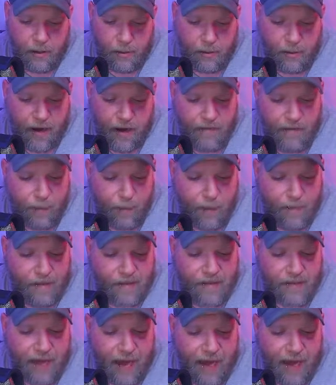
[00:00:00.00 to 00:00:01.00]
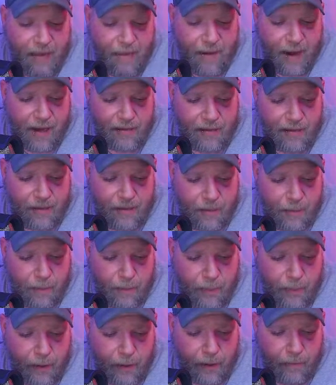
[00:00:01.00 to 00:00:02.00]
We're going to have a women's tag match at some
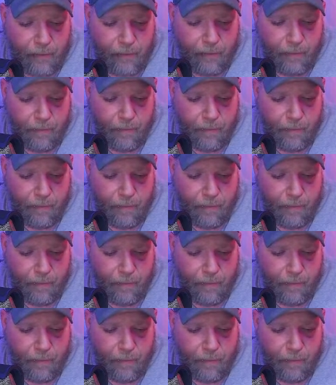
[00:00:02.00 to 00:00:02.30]
point.